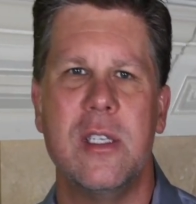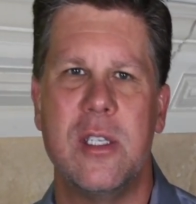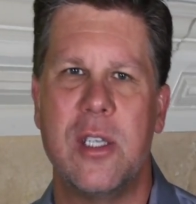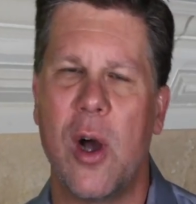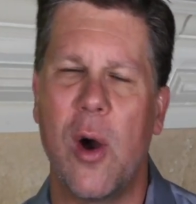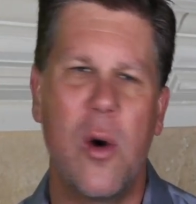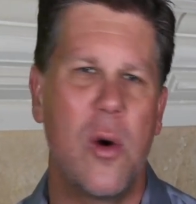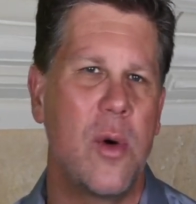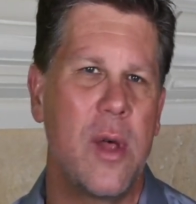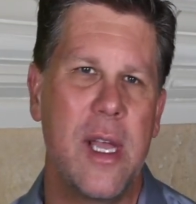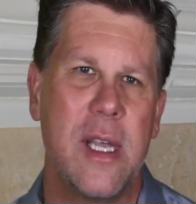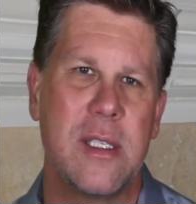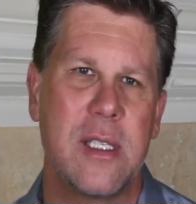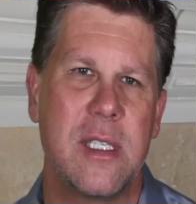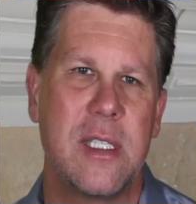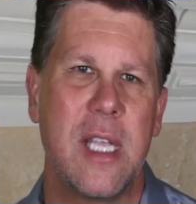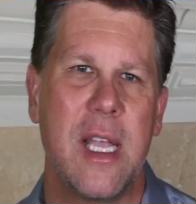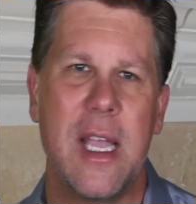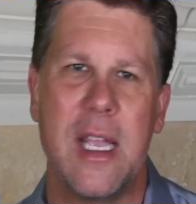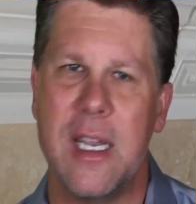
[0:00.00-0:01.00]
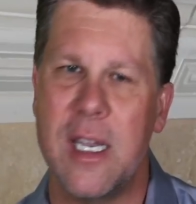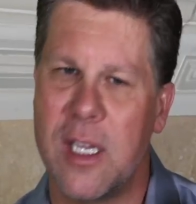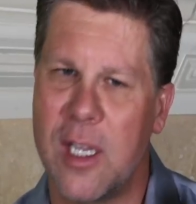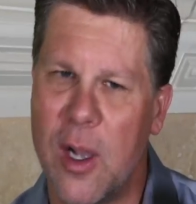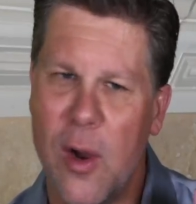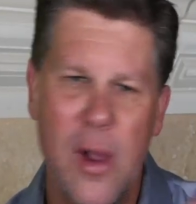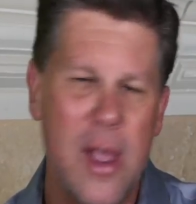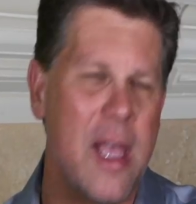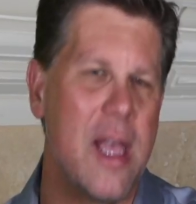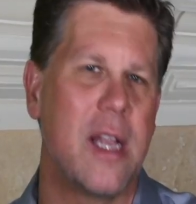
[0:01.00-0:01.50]
Don't hesitate.
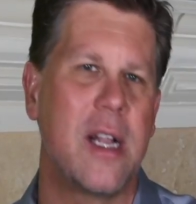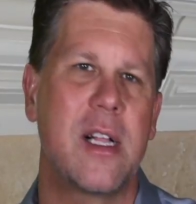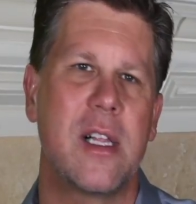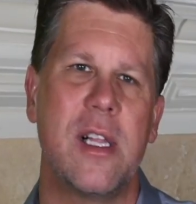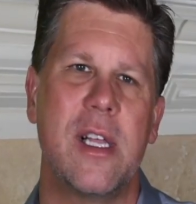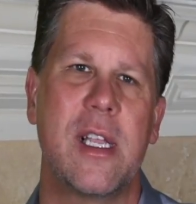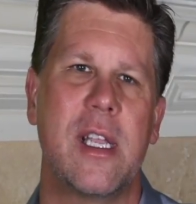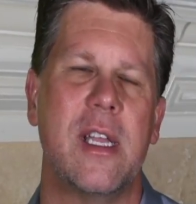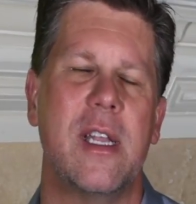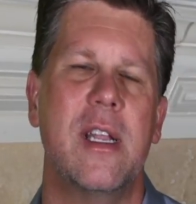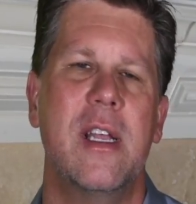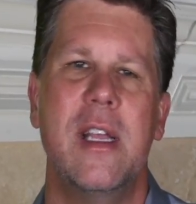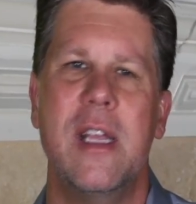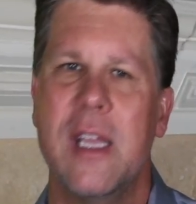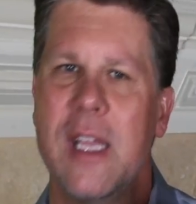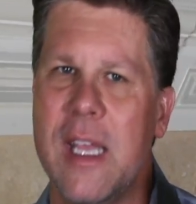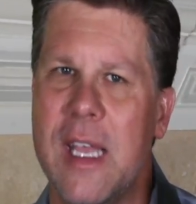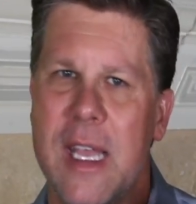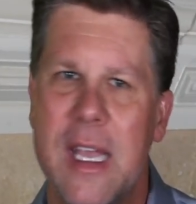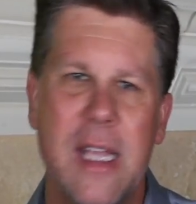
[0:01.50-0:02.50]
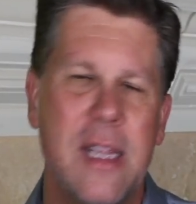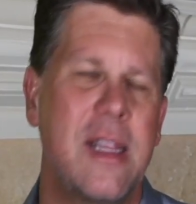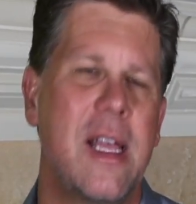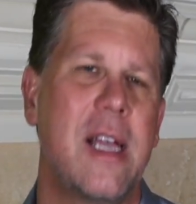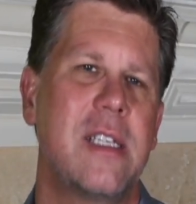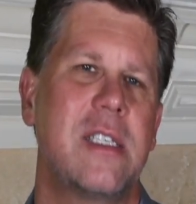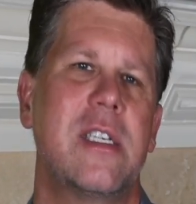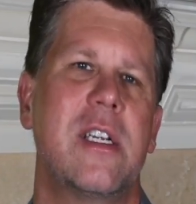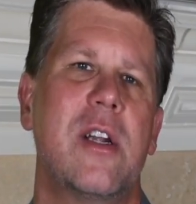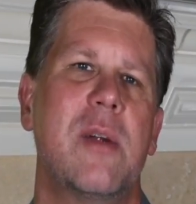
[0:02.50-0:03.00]
Go ahead, click it hit
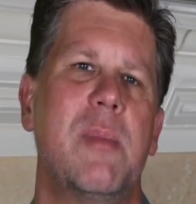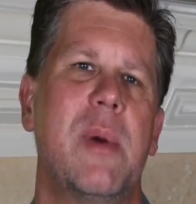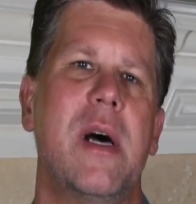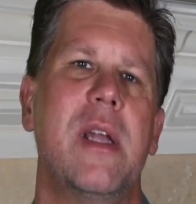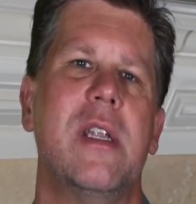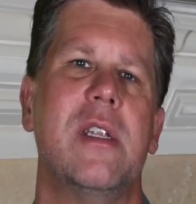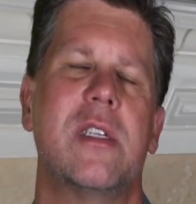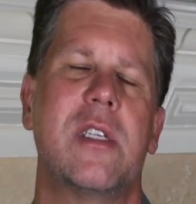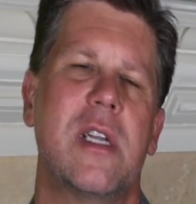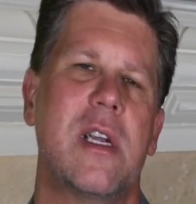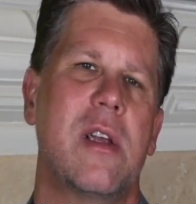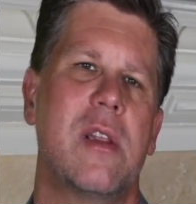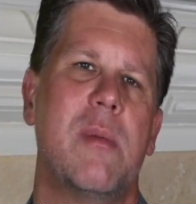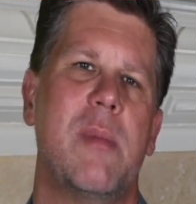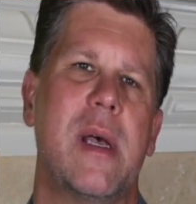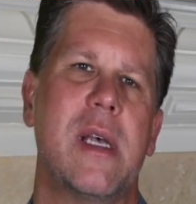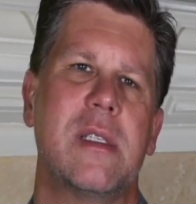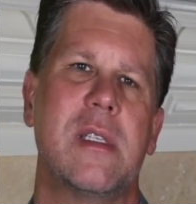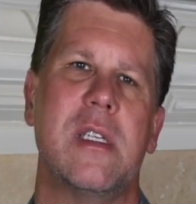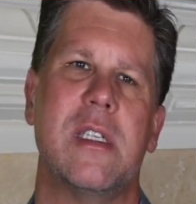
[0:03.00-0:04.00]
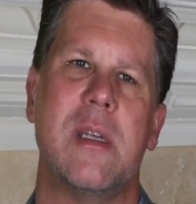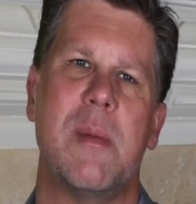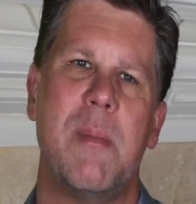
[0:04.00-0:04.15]
that share button and share the message.